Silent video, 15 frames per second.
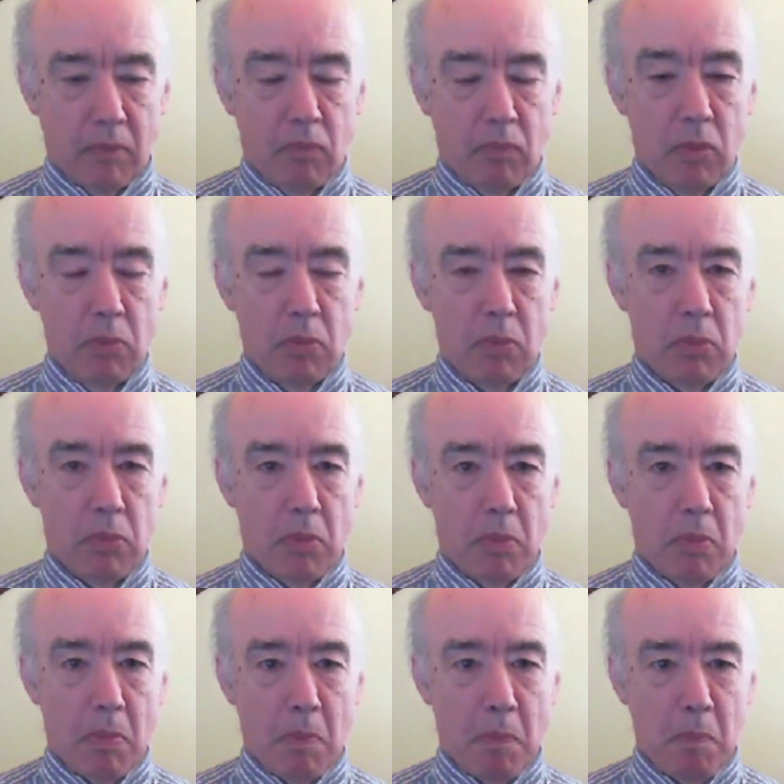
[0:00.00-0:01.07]

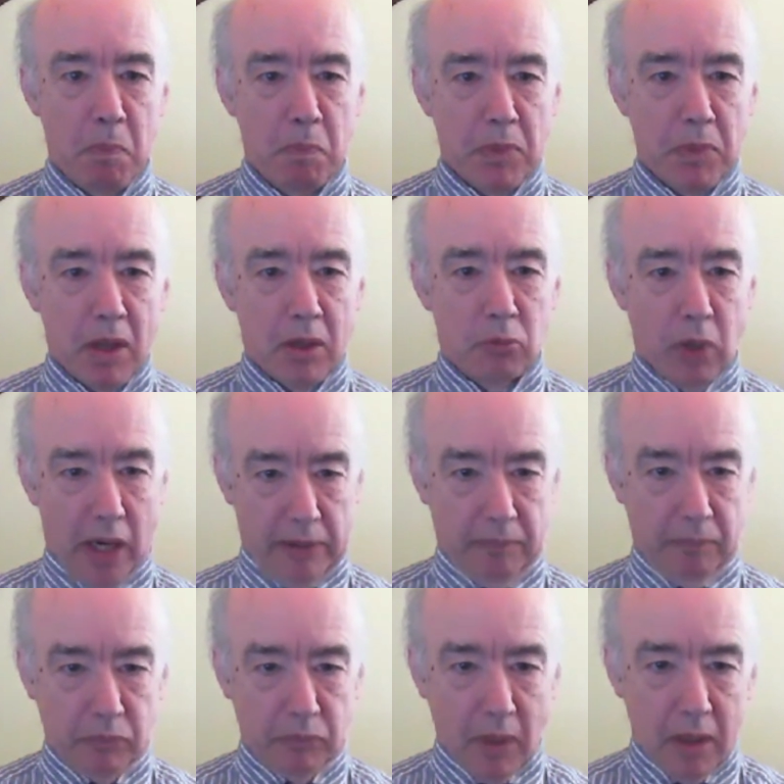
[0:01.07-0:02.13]
Right.
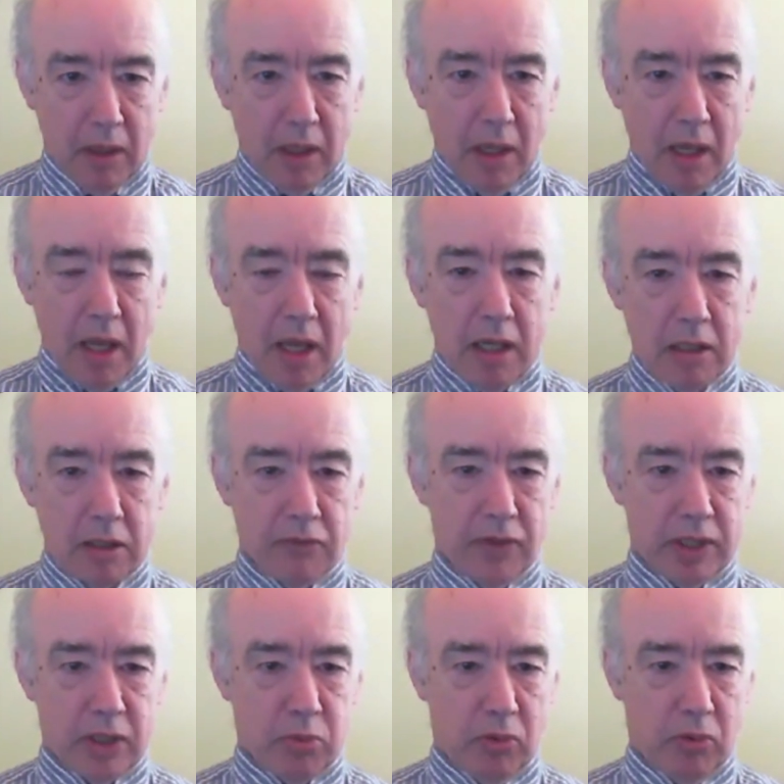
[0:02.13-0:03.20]

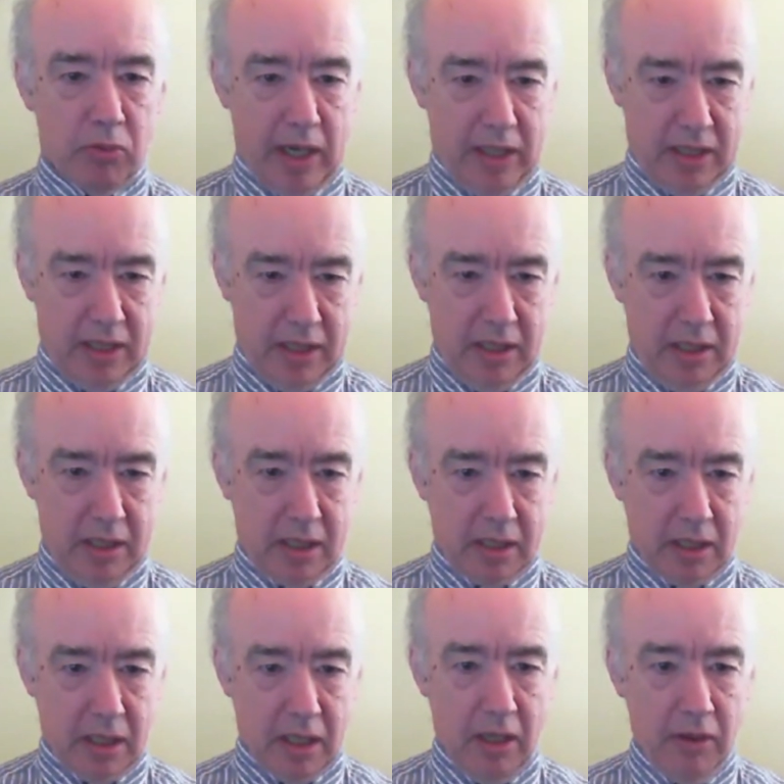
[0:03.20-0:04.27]
Individual
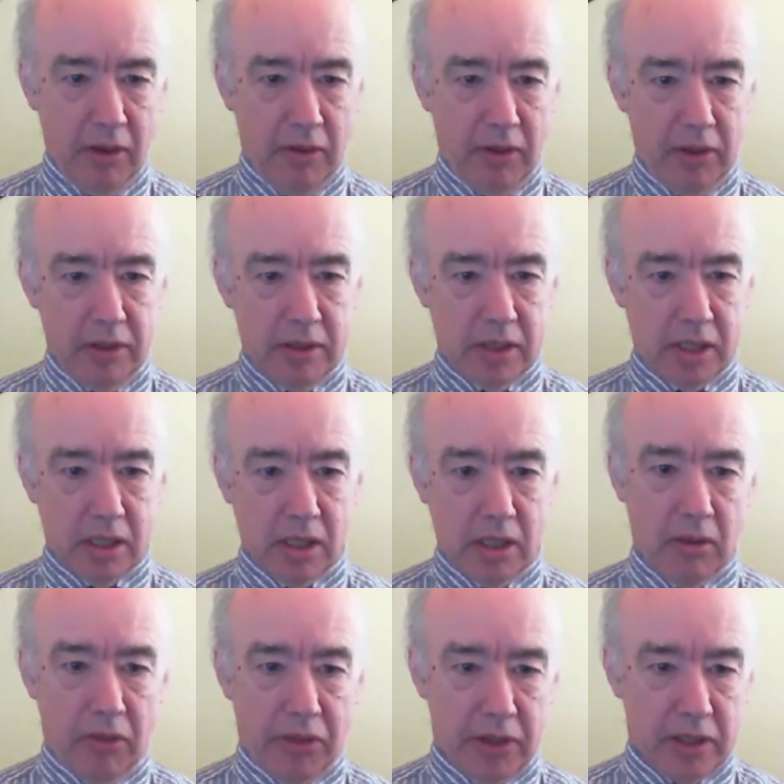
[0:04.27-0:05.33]
races, other than
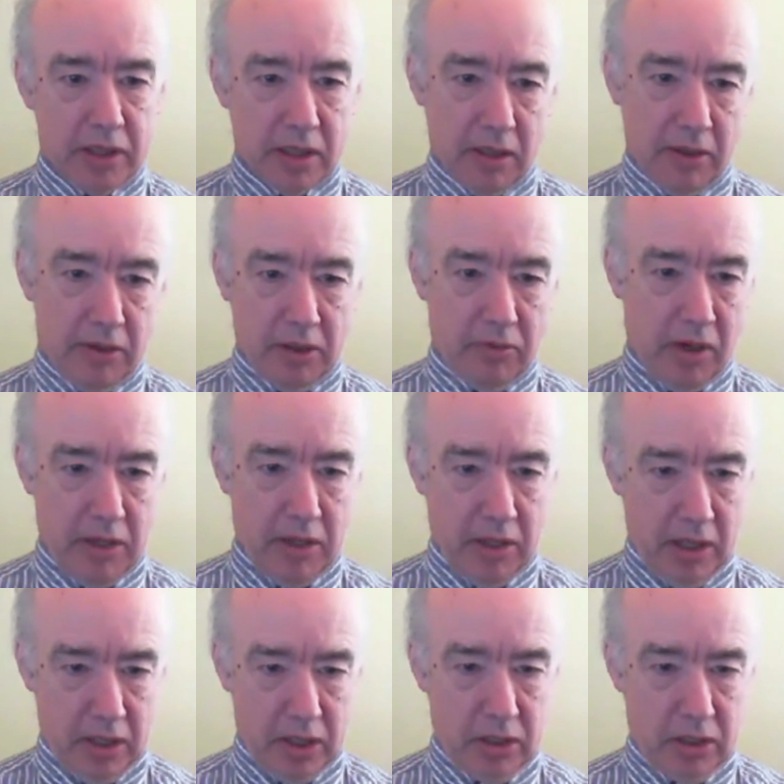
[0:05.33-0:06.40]
certain things like the Grand
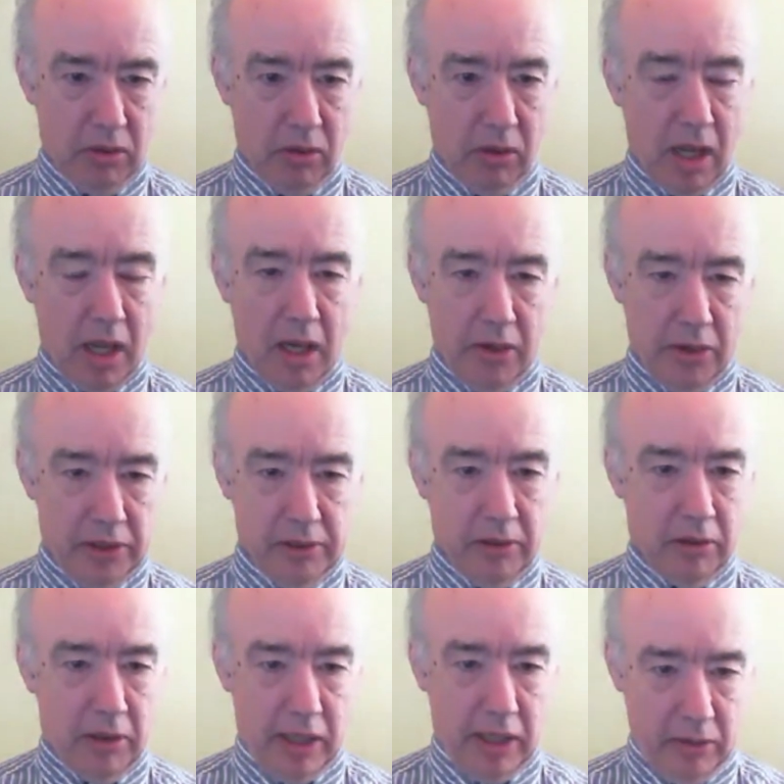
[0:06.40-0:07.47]
National, aren't a
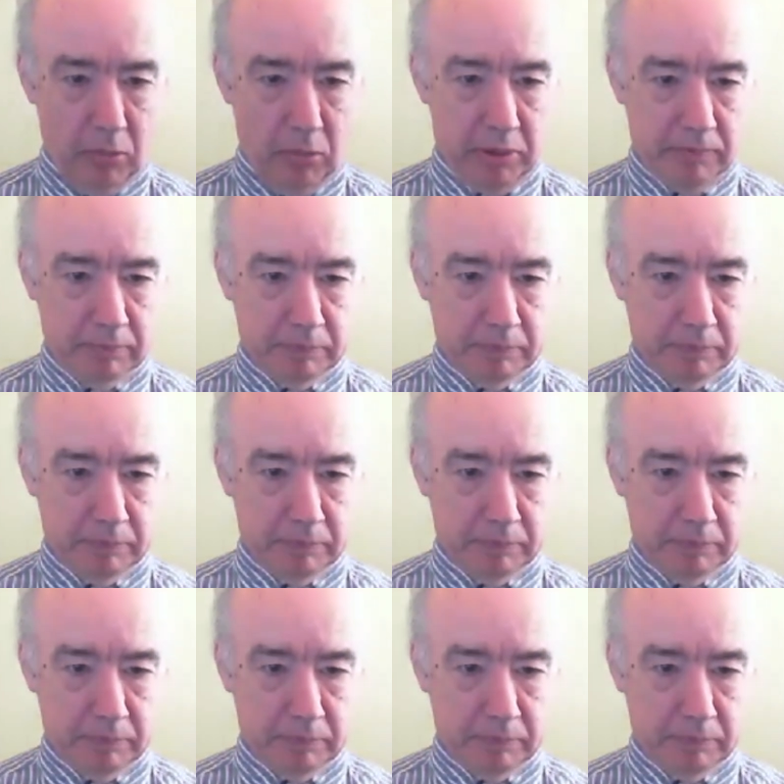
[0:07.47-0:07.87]
lot of help